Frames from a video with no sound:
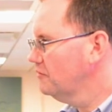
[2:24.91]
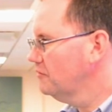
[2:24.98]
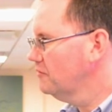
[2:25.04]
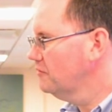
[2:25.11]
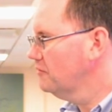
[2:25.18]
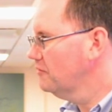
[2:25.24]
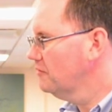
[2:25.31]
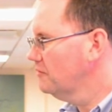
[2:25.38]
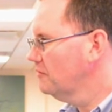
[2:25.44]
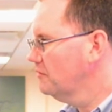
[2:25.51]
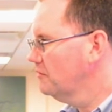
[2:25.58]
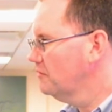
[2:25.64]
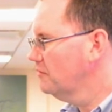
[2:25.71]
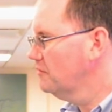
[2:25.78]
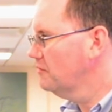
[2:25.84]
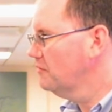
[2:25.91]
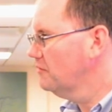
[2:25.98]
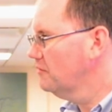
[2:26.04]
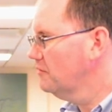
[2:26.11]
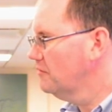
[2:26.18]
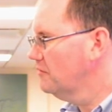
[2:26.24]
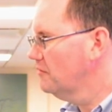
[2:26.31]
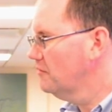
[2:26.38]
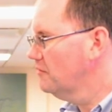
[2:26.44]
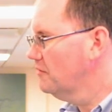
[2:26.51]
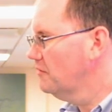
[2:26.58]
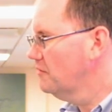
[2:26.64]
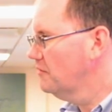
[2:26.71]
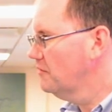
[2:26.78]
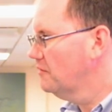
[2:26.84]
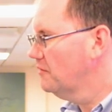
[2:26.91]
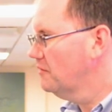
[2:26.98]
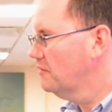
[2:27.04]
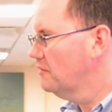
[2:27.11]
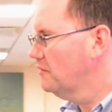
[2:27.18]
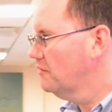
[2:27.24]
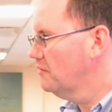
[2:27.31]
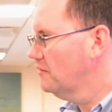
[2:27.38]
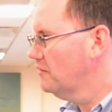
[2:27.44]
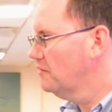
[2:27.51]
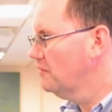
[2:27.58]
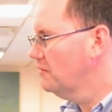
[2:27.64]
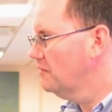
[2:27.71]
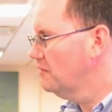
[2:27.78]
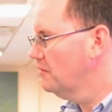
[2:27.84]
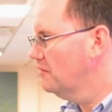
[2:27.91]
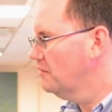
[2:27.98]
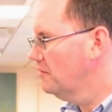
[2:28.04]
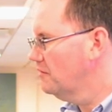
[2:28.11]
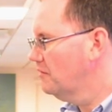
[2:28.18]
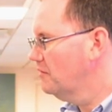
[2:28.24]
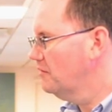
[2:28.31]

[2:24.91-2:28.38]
No words are spoken by the person on screen.